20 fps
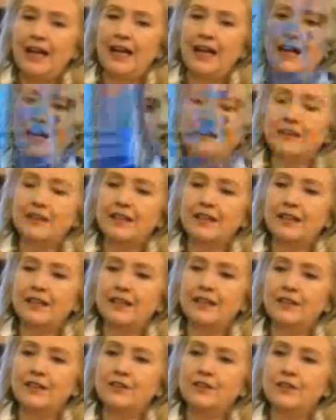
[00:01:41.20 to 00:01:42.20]
And
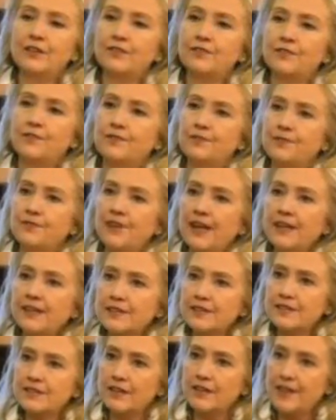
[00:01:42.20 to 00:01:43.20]
in the
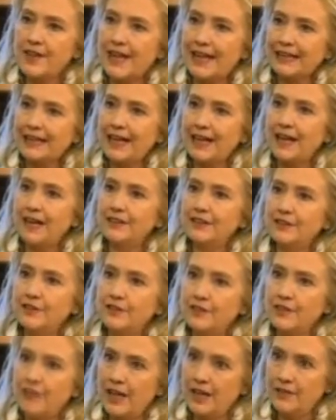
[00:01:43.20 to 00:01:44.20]
face of that kind
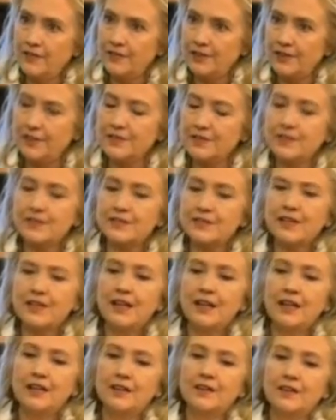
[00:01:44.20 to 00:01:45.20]
of evidence,
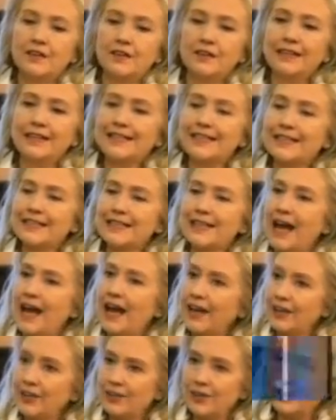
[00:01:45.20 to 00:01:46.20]
the
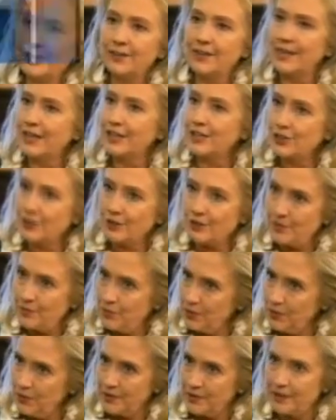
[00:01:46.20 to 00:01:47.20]
entire international
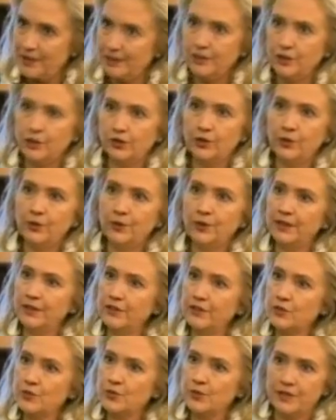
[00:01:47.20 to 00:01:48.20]
community,
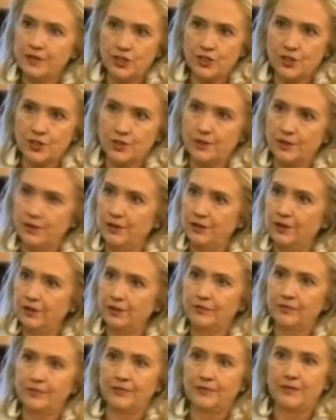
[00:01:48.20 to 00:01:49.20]
including
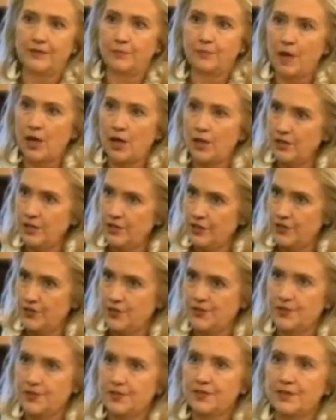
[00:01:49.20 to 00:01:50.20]
traditional
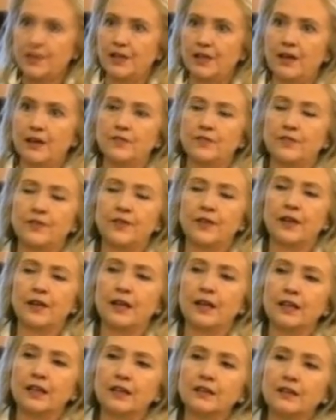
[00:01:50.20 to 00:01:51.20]
partners of
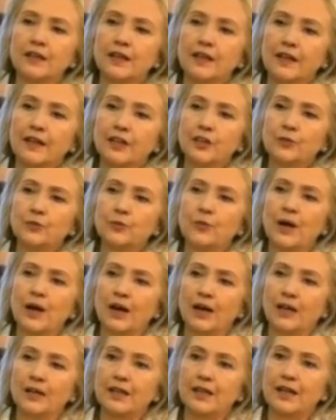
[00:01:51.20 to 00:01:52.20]

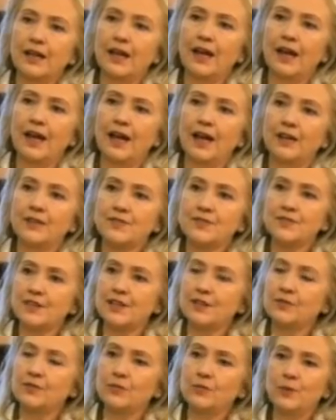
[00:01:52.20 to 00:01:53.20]
Iran, have
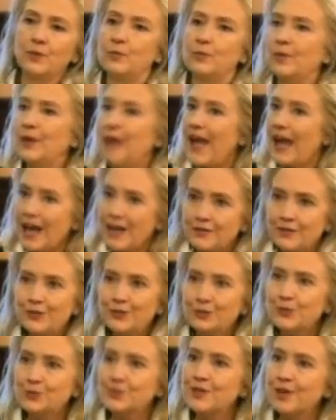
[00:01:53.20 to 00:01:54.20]
said we have to
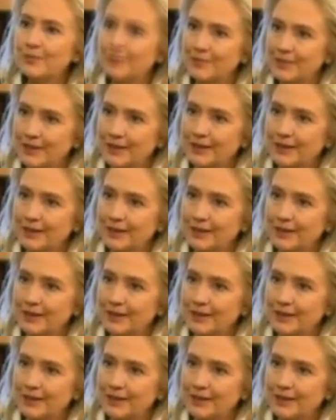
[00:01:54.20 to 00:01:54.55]
do something.